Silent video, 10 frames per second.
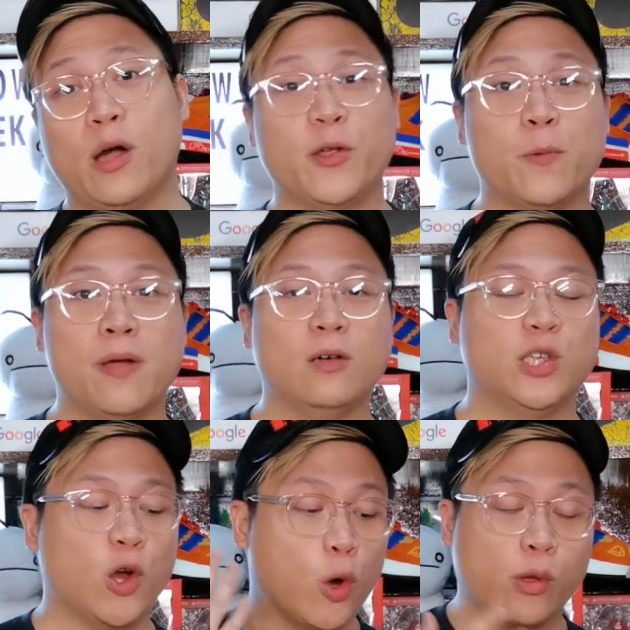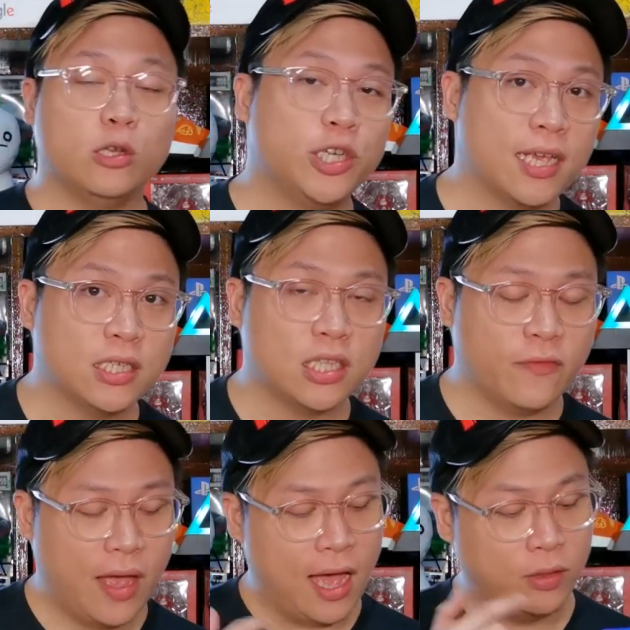while you're browsing or while you're checking
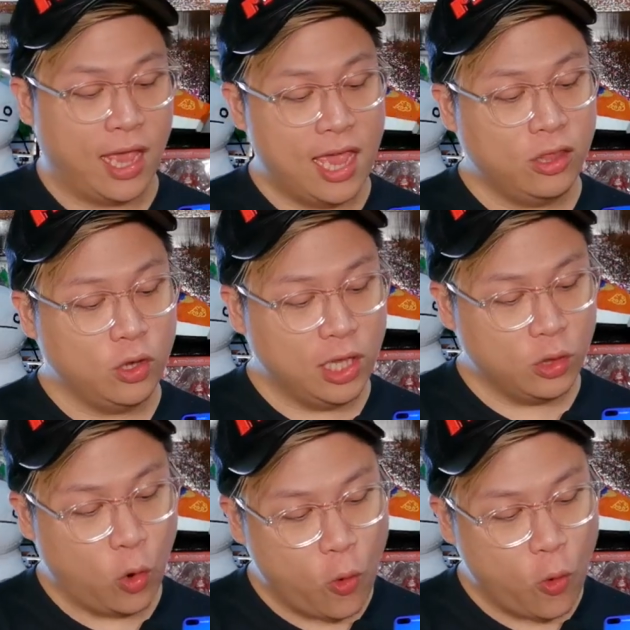stuff out and you need to